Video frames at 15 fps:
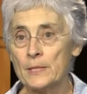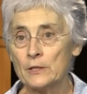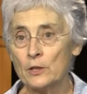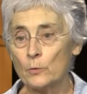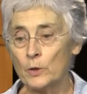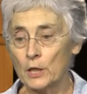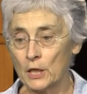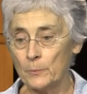So
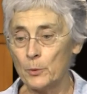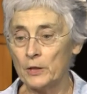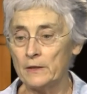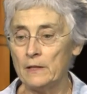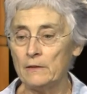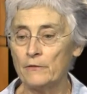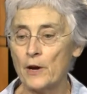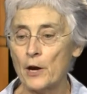we're going to put the
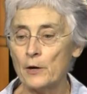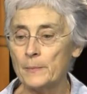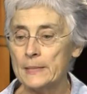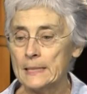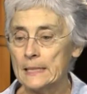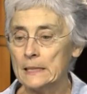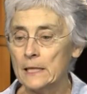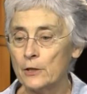environment
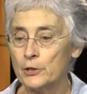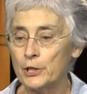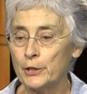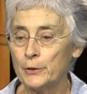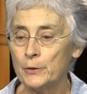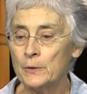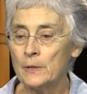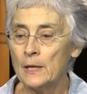in there too.